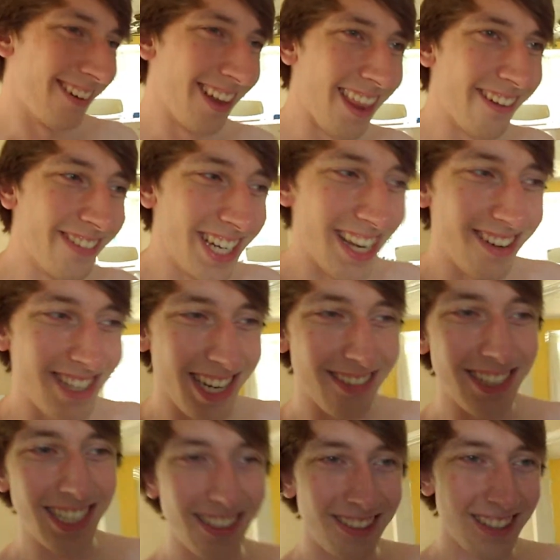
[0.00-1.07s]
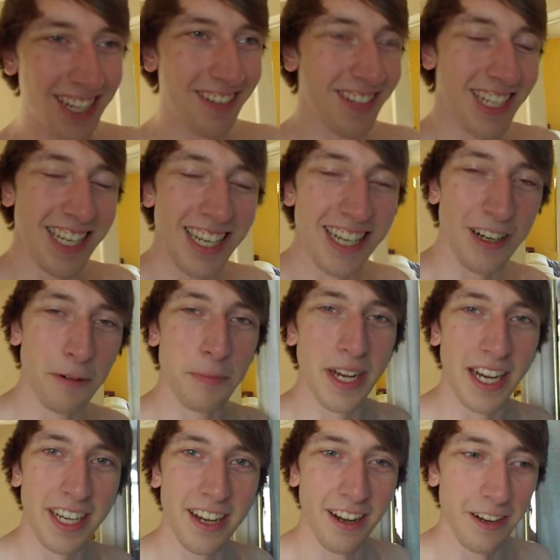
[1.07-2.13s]
one of the videos I recorded was a little
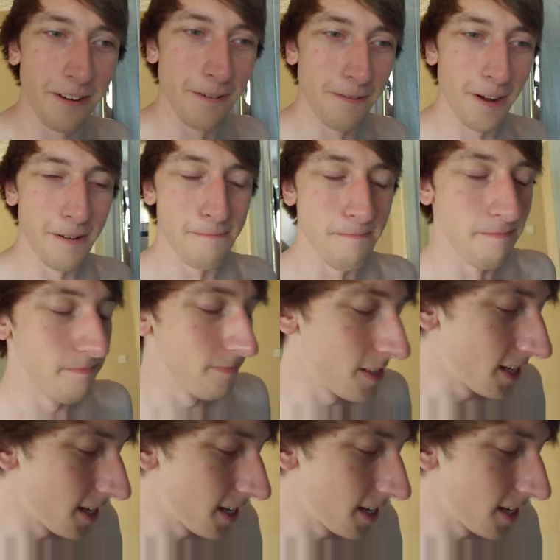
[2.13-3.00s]
bit kind of um,